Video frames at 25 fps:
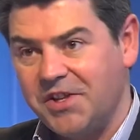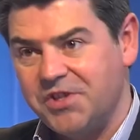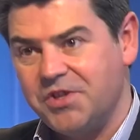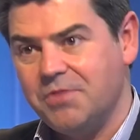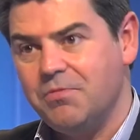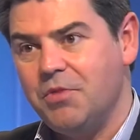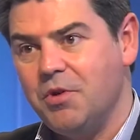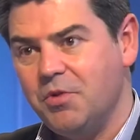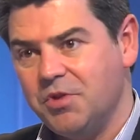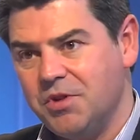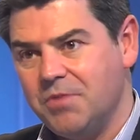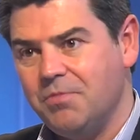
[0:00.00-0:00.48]
the
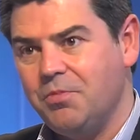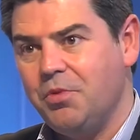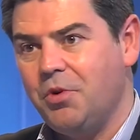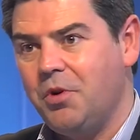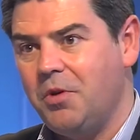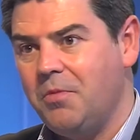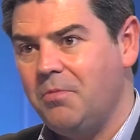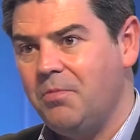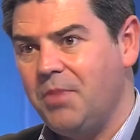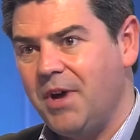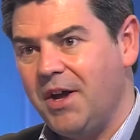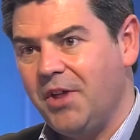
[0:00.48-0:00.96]
most
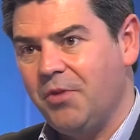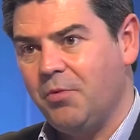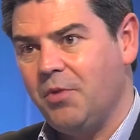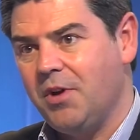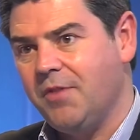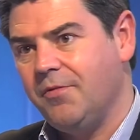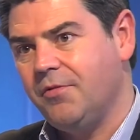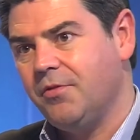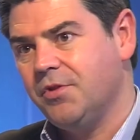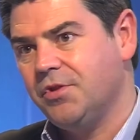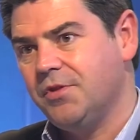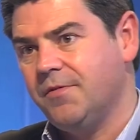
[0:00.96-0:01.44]
important pathway
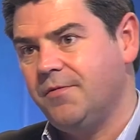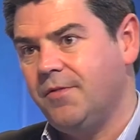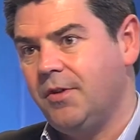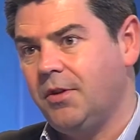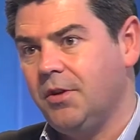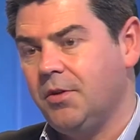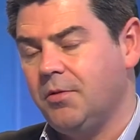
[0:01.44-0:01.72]
for us to follow.